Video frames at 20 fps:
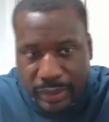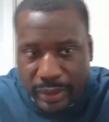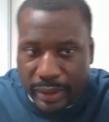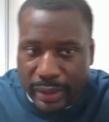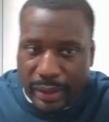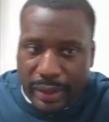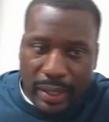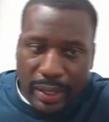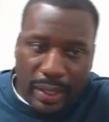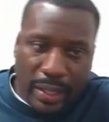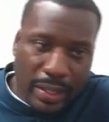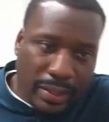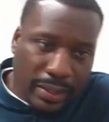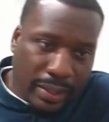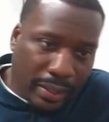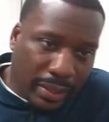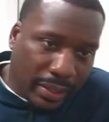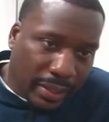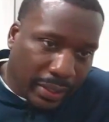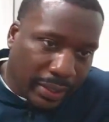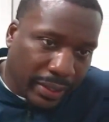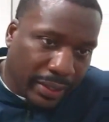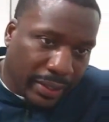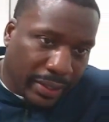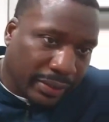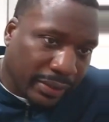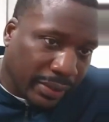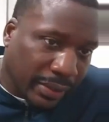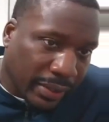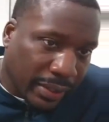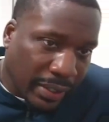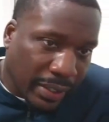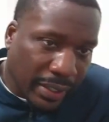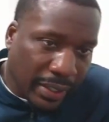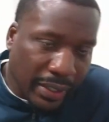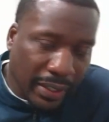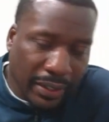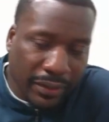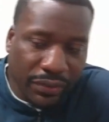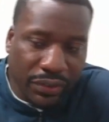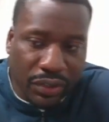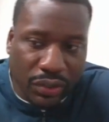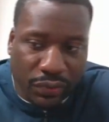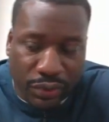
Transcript: to get us to,